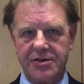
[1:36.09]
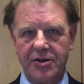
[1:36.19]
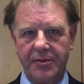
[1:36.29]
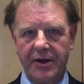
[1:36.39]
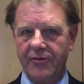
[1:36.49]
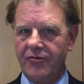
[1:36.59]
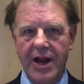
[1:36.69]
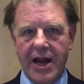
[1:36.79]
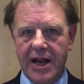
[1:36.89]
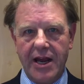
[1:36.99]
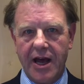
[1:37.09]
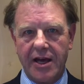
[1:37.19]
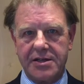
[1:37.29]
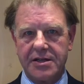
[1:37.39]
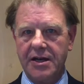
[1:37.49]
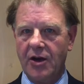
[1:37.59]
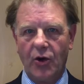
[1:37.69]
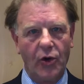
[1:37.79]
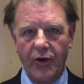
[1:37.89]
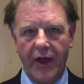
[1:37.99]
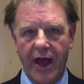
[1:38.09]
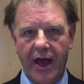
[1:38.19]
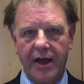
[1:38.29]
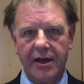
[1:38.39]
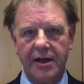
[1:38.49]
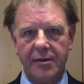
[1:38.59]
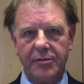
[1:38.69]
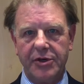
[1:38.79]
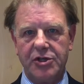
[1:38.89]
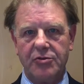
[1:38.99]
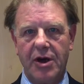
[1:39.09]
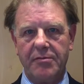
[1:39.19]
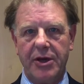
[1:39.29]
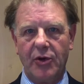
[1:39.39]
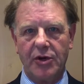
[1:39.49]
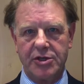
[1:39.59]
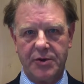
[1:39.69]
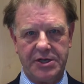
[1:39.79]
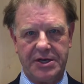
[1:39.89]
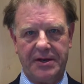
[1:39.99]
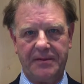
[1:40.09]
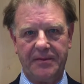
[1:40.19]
You'll be really alert, all there, but you won't be all a twitter.